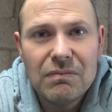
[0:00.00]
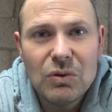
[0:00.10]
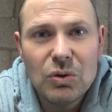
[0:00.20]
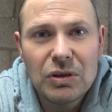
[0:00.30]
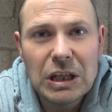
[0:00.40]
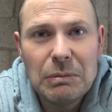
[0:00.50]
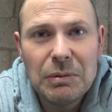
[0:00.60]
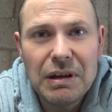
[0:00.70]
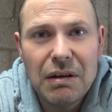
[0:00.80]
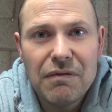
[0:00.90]
all seemed
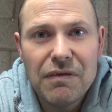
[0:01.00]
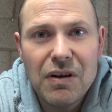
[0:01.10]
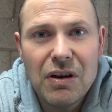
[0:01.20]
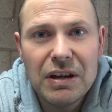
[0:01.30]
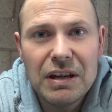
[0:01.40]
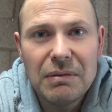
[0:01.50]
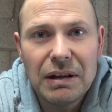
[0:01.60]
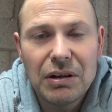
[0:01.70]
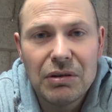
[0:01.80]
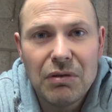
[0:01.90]
to be going fine. We
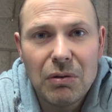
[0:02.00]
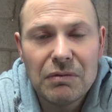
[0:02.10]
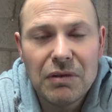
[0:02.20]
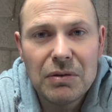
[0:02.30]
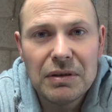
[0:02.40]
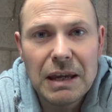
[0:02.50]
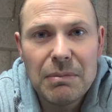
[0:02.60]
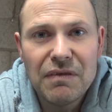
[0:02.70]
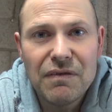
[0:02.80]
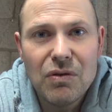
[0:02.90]
had it on the rolling road the day
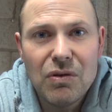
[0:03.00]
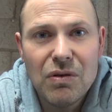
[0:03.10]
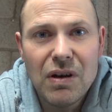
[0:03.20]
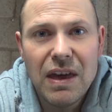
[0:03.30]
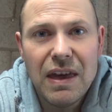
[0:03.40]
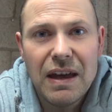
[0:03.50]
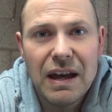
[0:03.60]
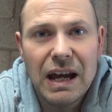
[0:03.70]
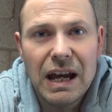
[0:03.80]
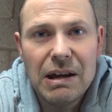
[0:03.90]
before,
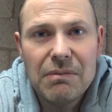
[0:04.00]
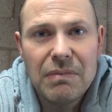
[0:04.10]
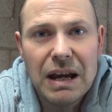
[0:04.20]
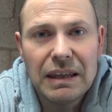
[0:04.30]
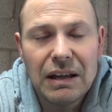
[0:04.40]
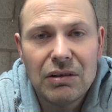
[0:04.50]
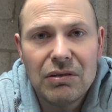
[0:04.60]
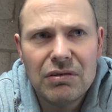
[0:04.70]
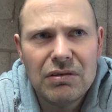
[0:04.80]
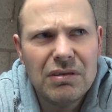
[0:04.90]
made that
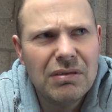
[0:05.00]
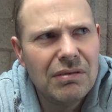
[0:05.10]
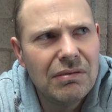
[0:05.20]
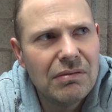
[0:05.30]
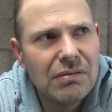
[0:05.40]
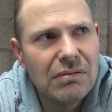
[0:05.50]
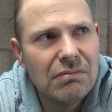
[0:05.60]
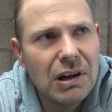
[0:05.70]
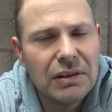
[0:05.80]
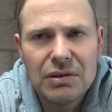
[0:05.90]

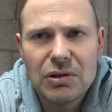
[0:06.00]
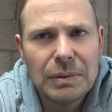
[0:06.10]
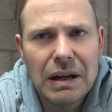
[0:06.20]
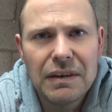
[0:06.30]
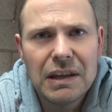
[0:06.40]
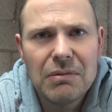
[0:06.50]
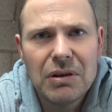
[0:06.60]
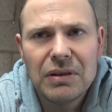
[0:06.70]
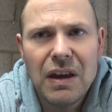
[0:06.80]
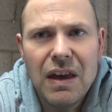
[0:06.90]
190 horsepower I think it
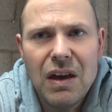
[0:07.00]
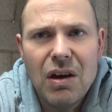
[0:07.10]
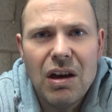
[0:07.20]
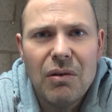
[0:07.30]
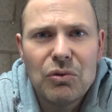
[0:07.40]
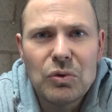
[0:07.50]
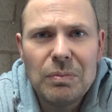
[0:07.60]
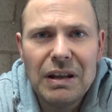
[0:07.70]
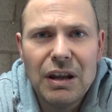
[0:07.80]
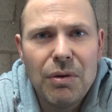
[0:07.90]
was, which was a
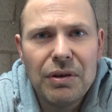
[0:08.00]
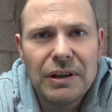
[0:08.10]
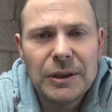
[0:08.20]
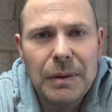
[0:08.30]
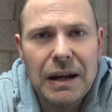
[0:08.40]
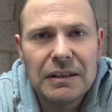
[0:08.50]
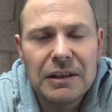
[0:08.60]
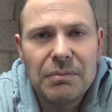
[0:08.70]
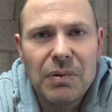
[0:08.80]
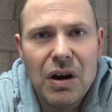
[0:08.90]
bit lower than I
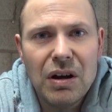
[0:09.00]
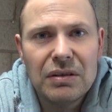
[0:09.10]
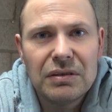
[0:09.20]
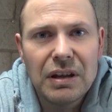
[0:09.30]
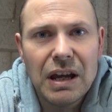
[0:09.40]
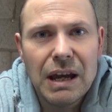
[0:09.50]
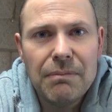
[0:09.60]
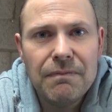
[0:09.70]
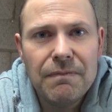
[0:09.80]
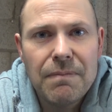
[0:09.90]
expected, but
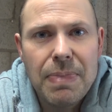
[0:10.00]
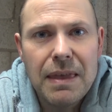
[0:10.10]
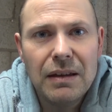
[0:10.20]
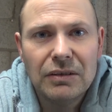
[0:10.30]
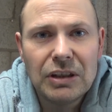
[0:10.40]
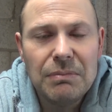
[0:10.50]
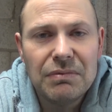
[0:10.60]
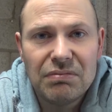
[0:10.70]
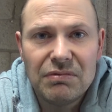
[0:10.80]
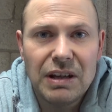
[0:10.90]
it
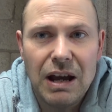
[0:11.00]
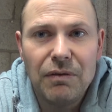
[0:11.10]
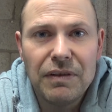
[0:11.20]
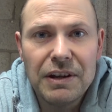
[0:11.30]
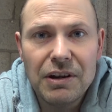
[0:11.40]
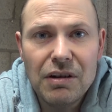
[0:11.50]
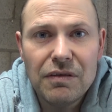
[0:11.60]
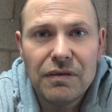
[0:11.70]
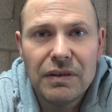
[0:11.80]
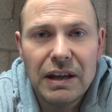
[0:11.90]
seemed healthy enough.